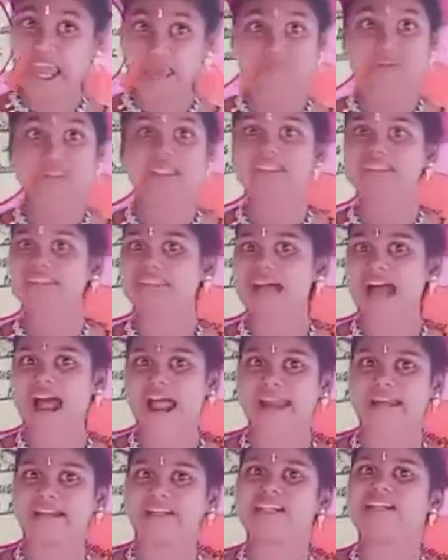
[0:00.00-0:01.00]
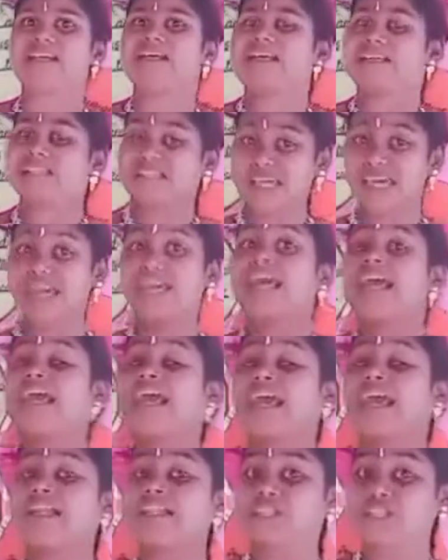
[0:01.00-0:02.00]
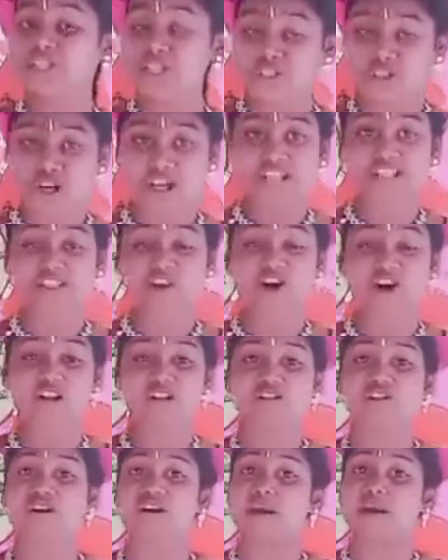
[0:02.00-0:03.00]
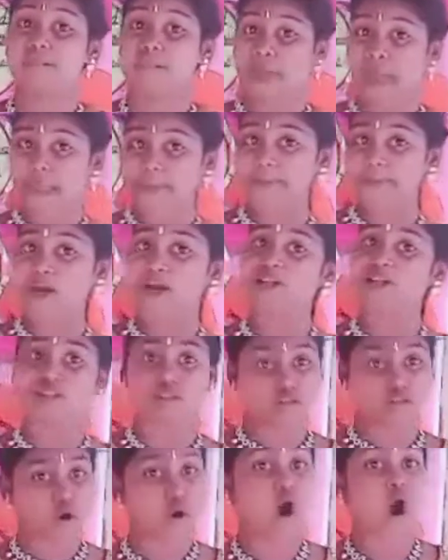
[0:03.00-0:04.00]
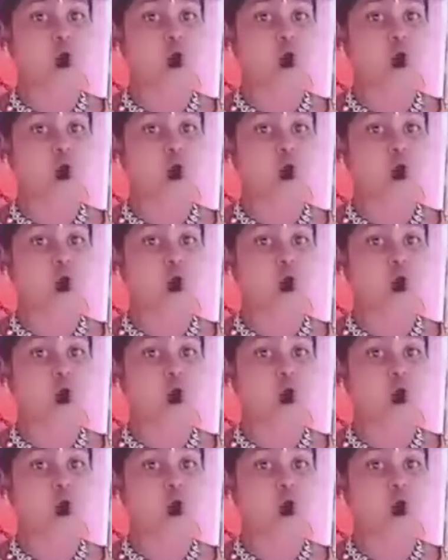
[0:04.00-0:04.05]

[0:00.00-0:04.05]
that. See, in children's also, a baby also know how to